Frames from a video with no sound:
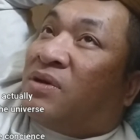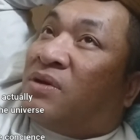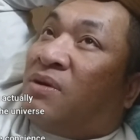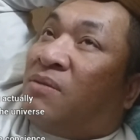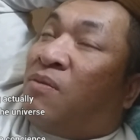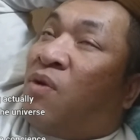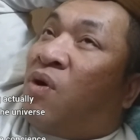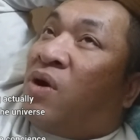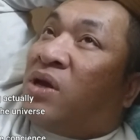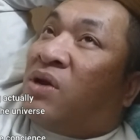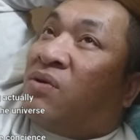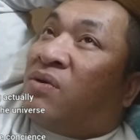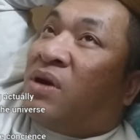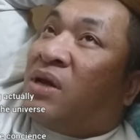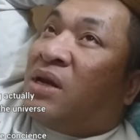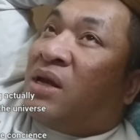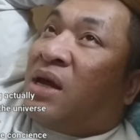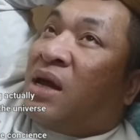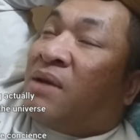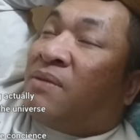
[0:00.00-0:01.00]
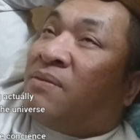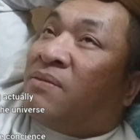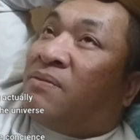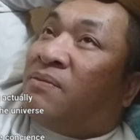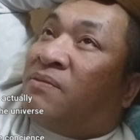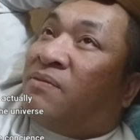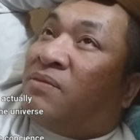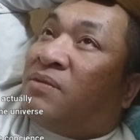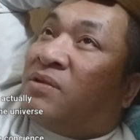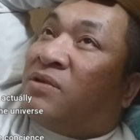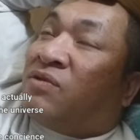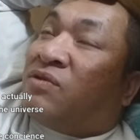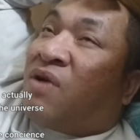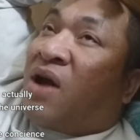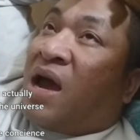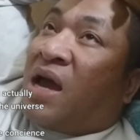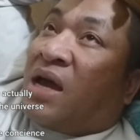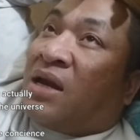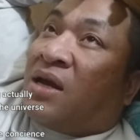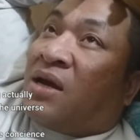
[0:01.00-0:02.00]
boil it and
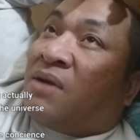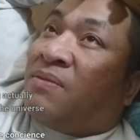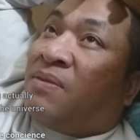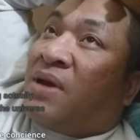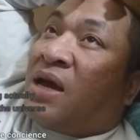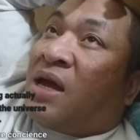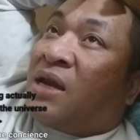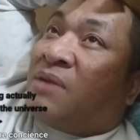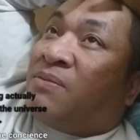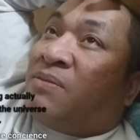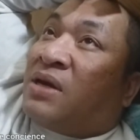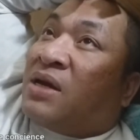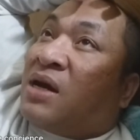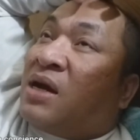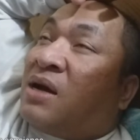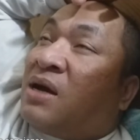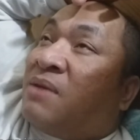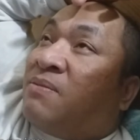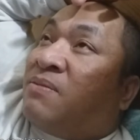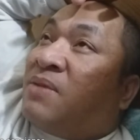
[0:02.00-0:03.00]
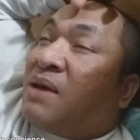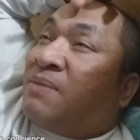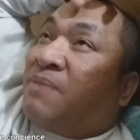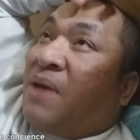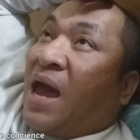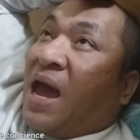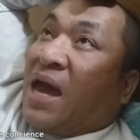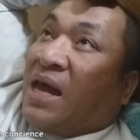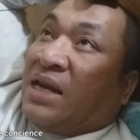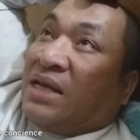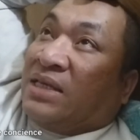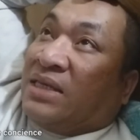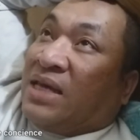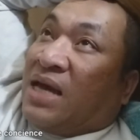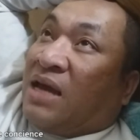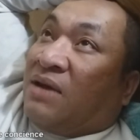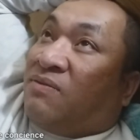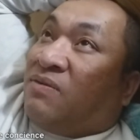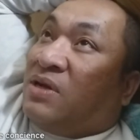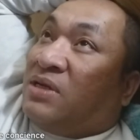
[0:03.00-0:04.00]
dry it up and become like patty
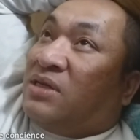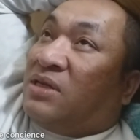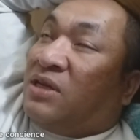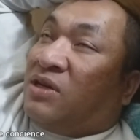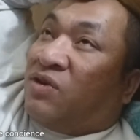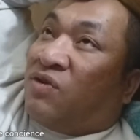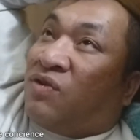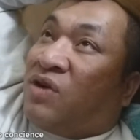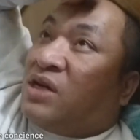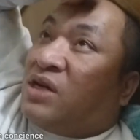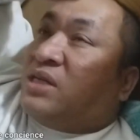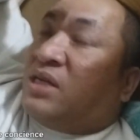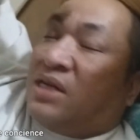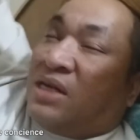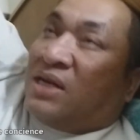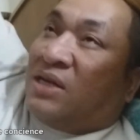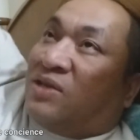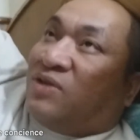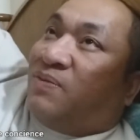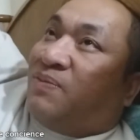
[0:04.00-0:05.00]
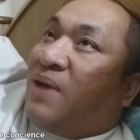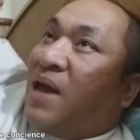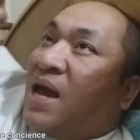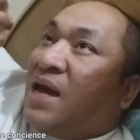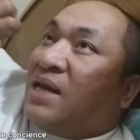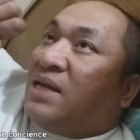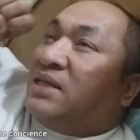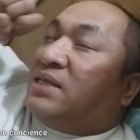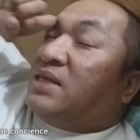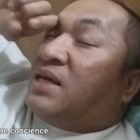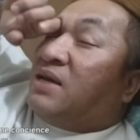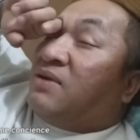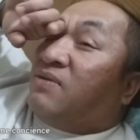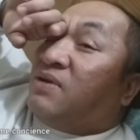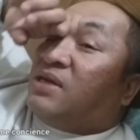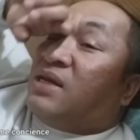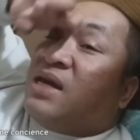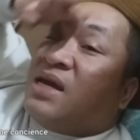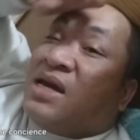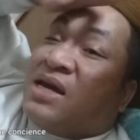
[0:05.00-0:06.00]
sandwich. And crush it into patty
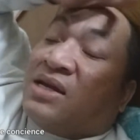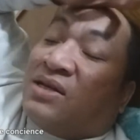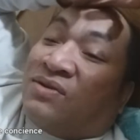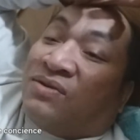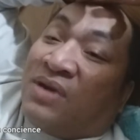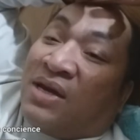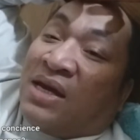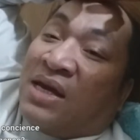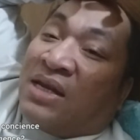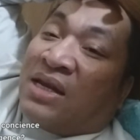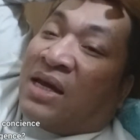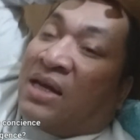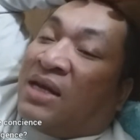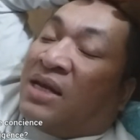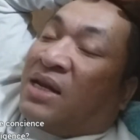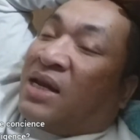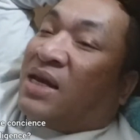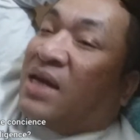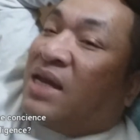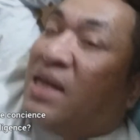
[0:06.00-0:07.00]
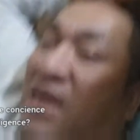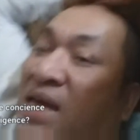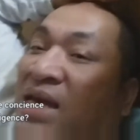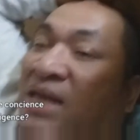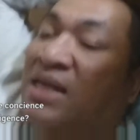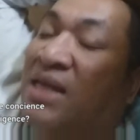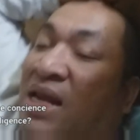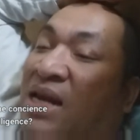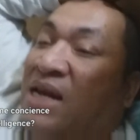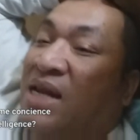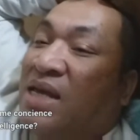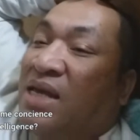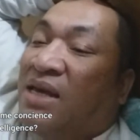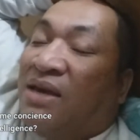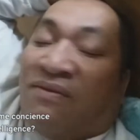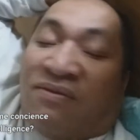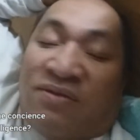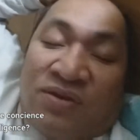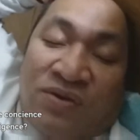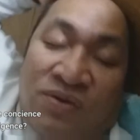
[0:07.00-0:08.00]
sandwich to eat. And then they can eat the
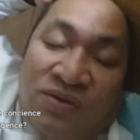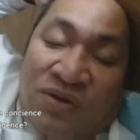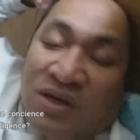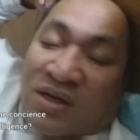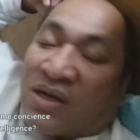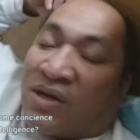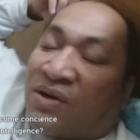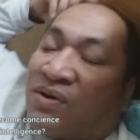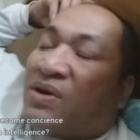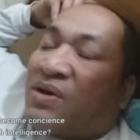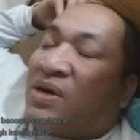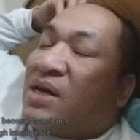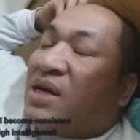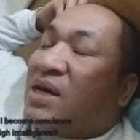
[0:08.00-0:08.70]
leaf too,